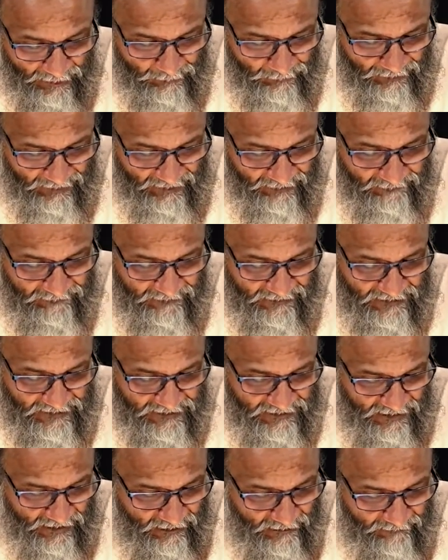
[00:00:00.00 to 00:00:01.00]

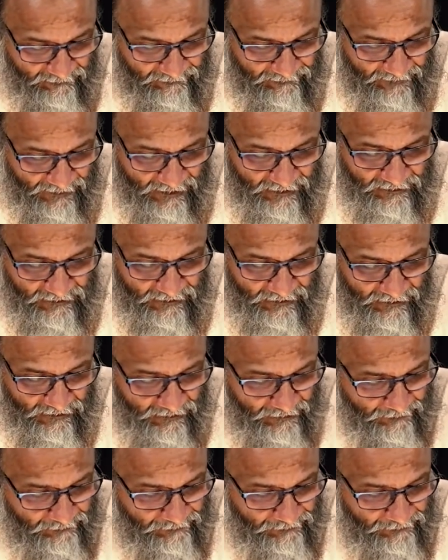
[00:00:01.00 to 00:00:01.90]
unmanifest avyakta